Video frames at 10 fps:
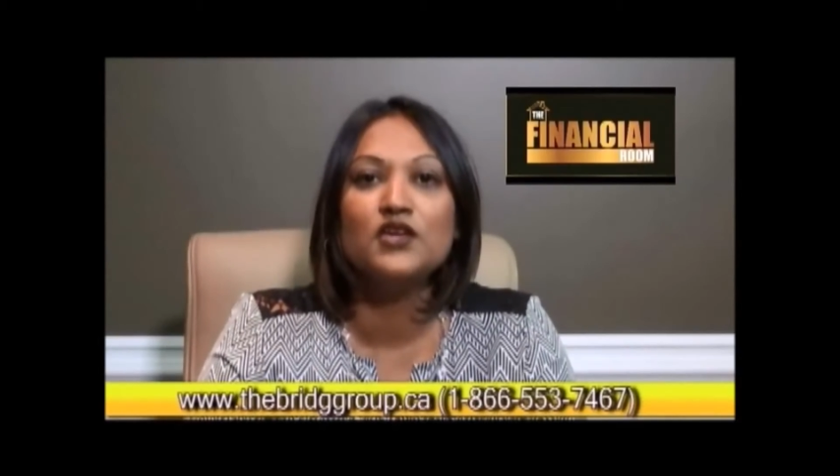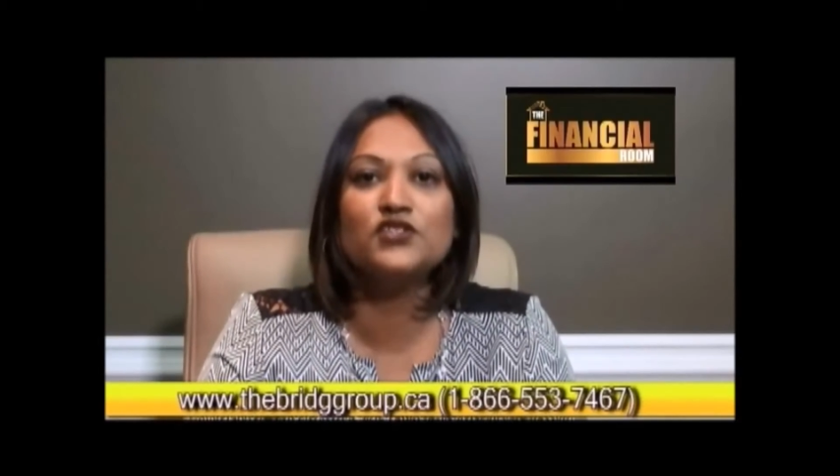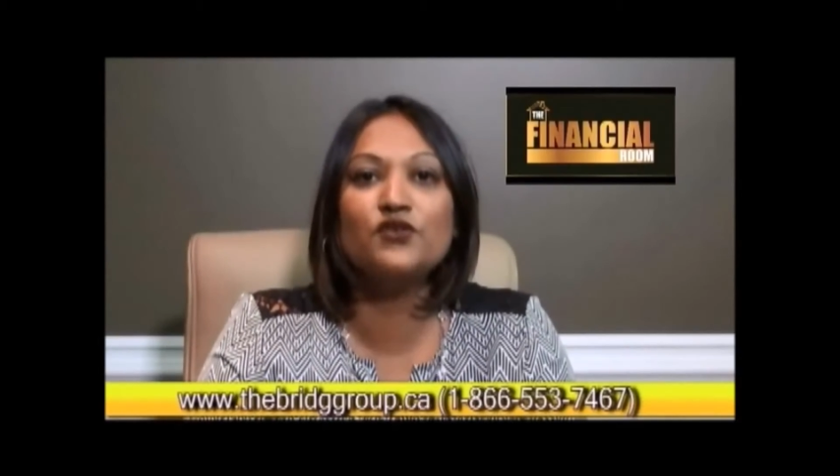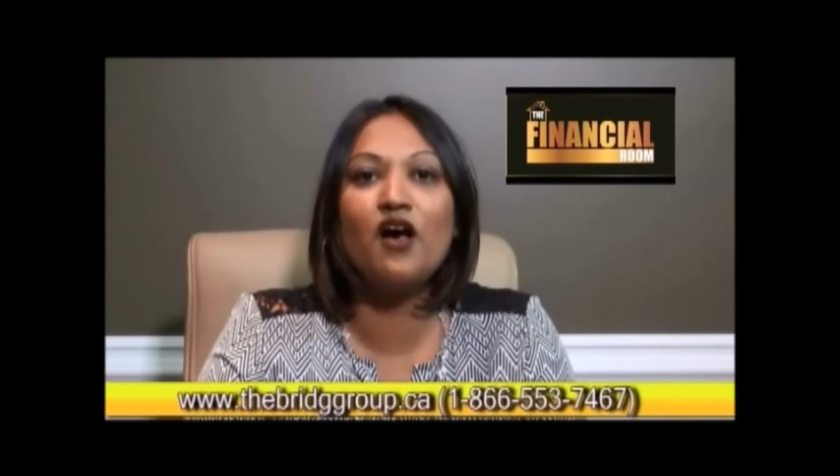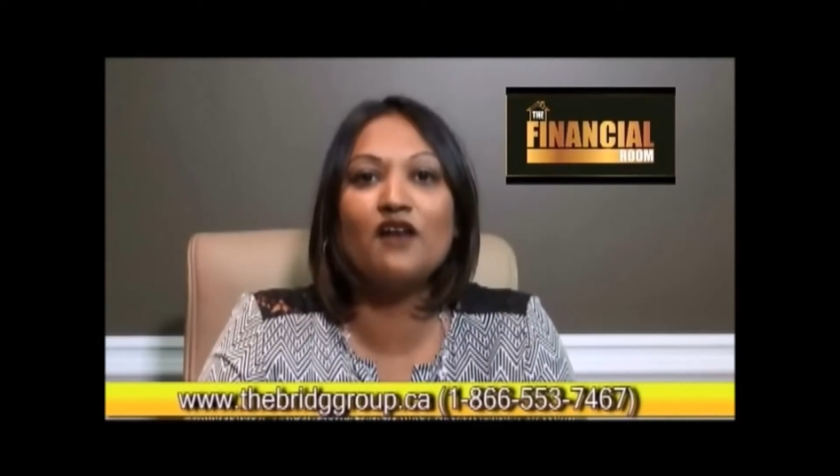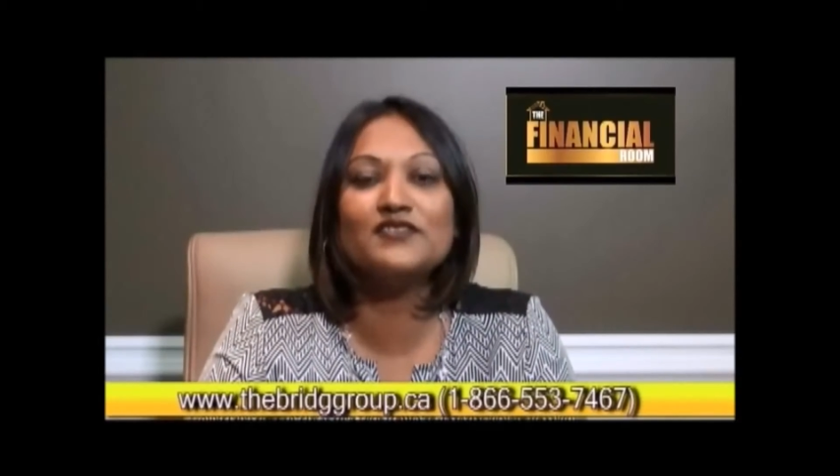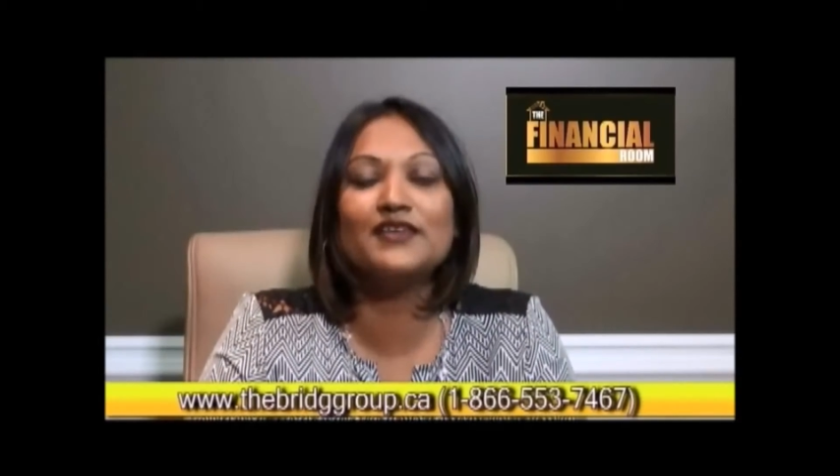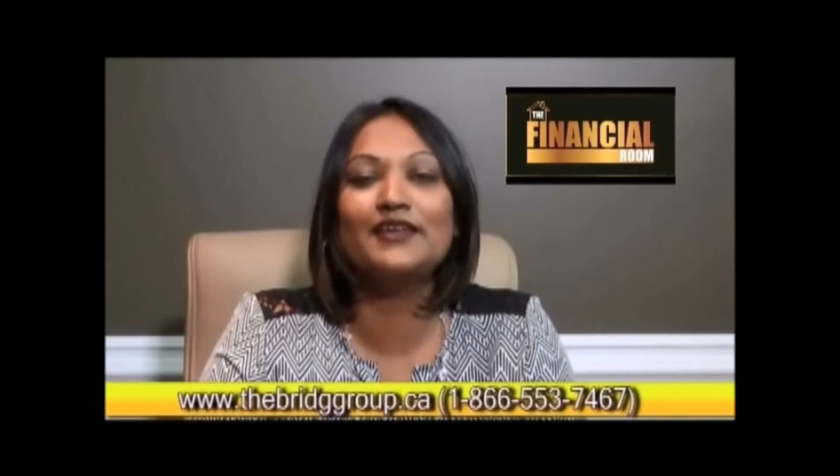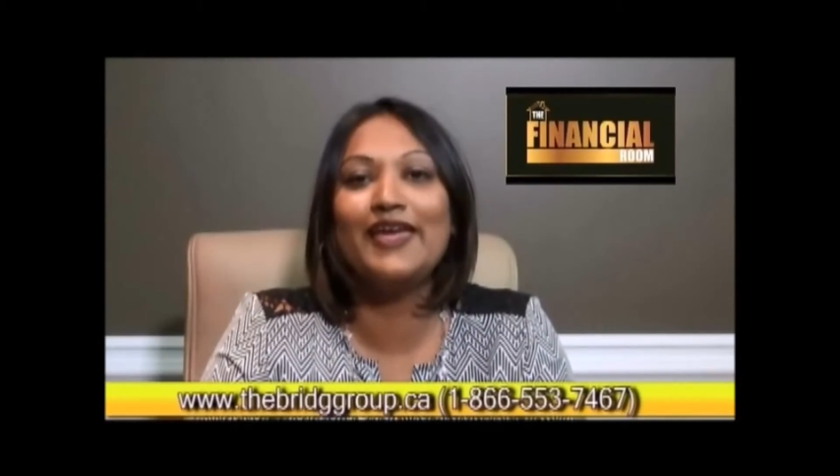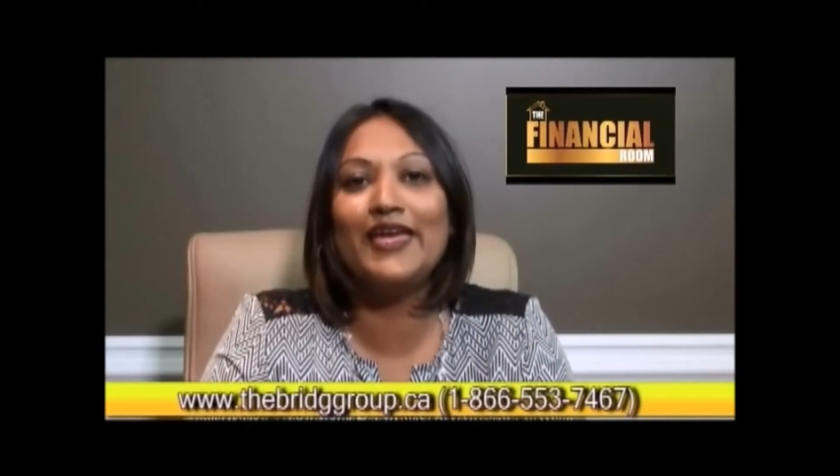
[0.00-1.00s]
to
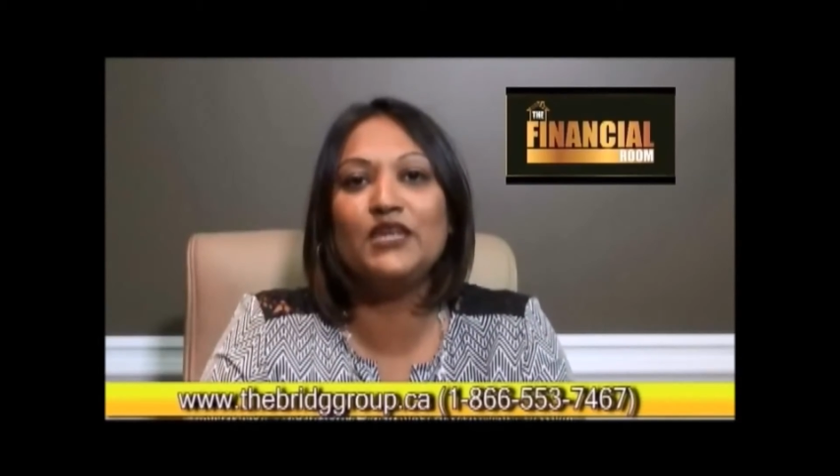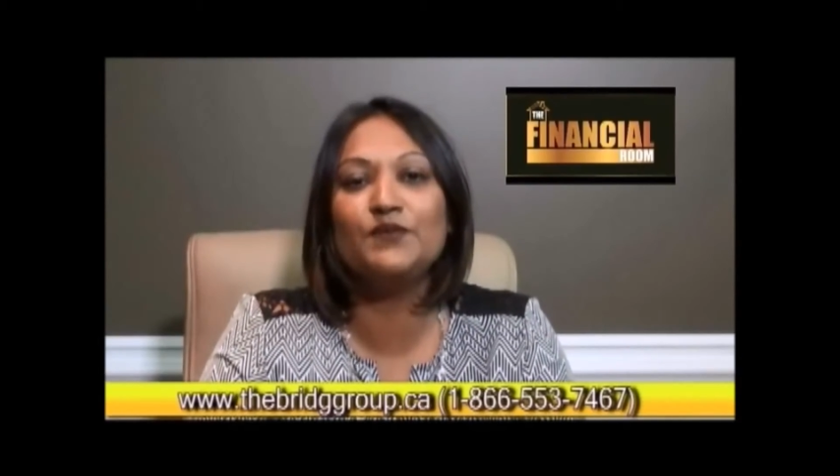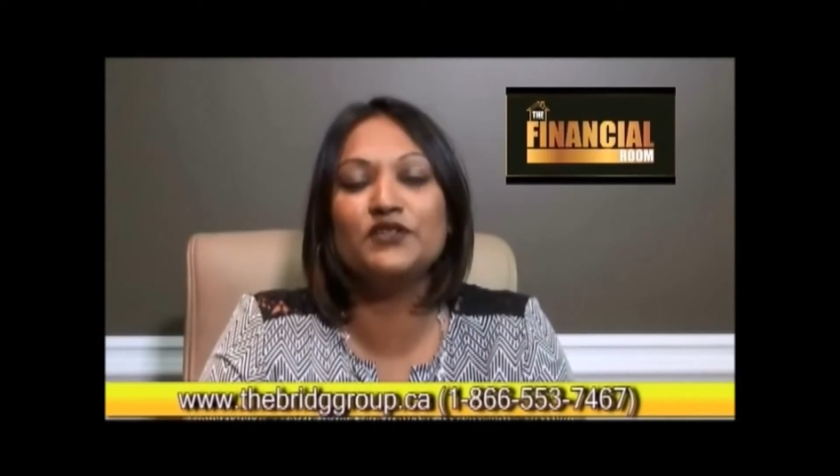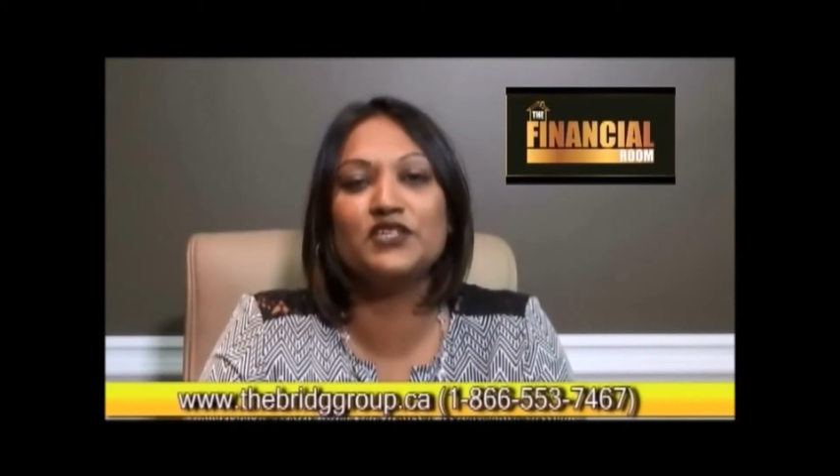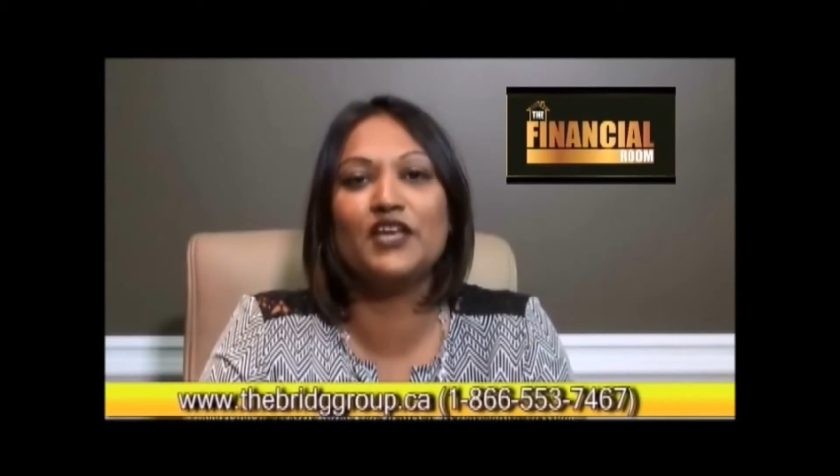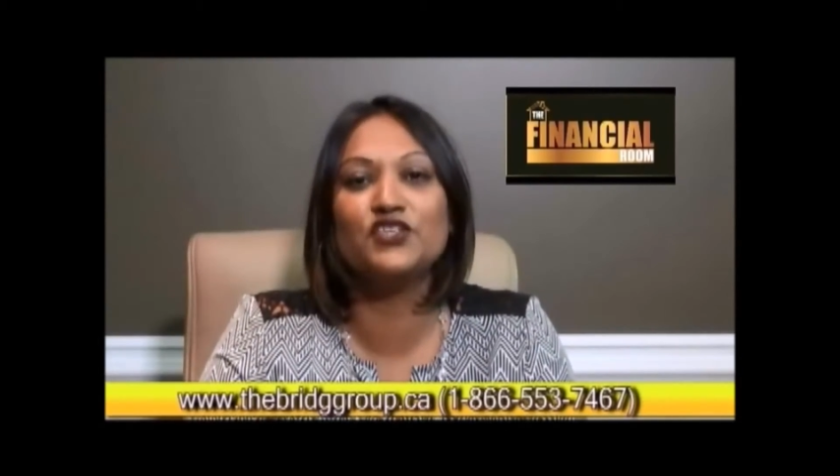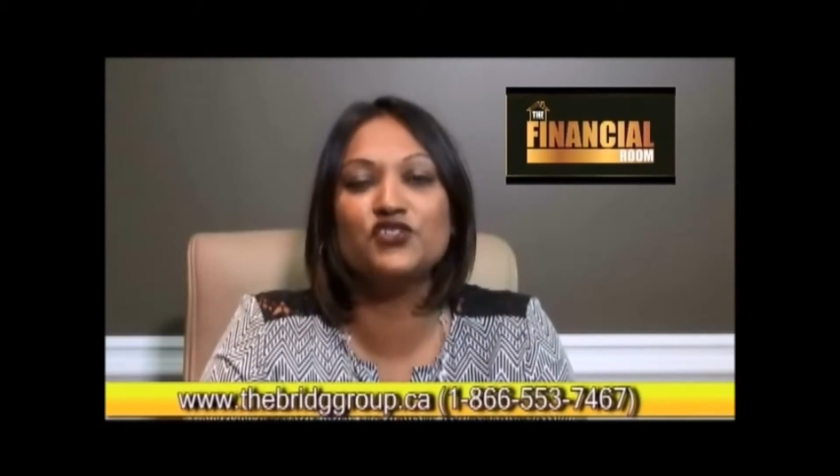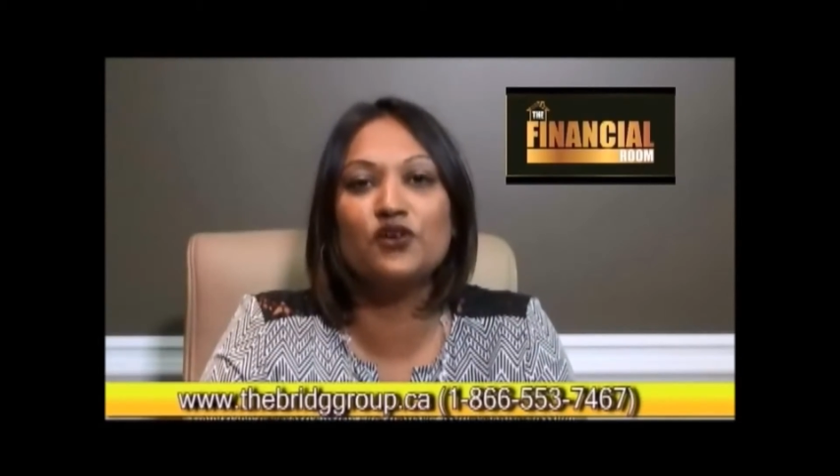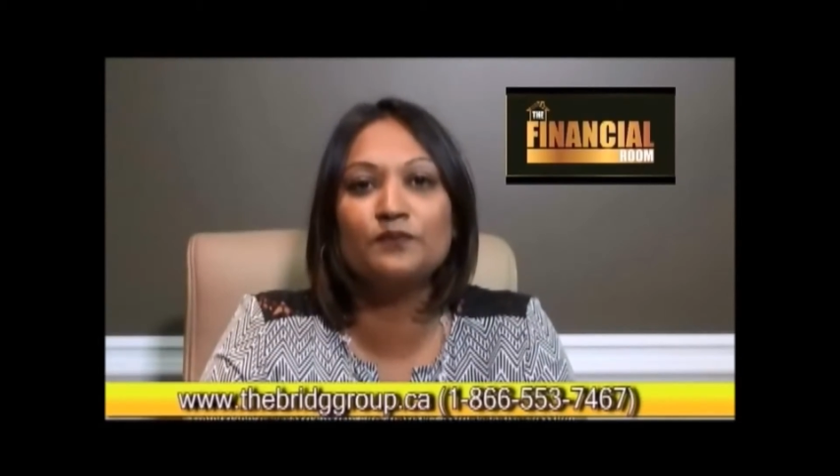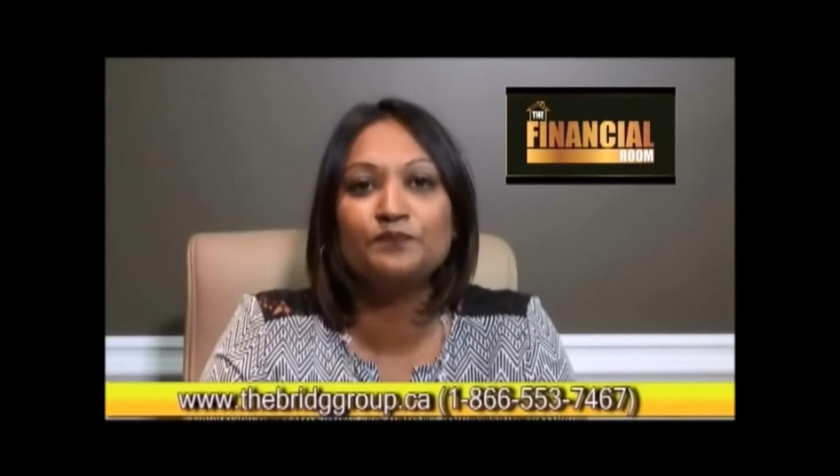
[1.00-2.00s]
offset any
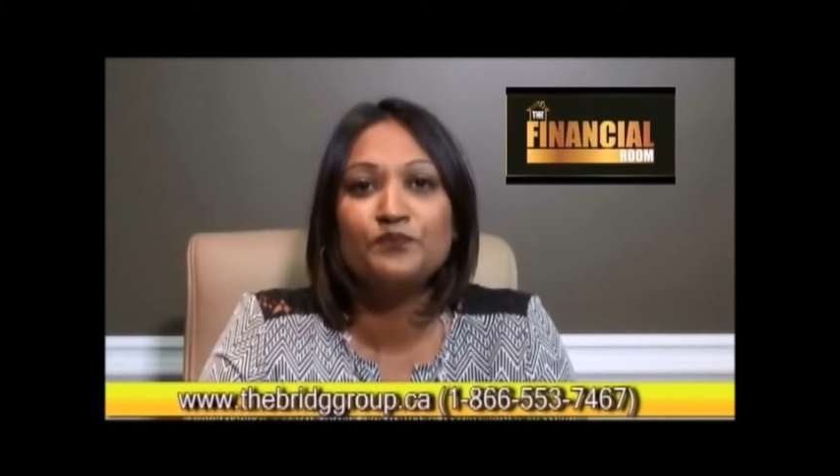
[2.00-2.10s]
potential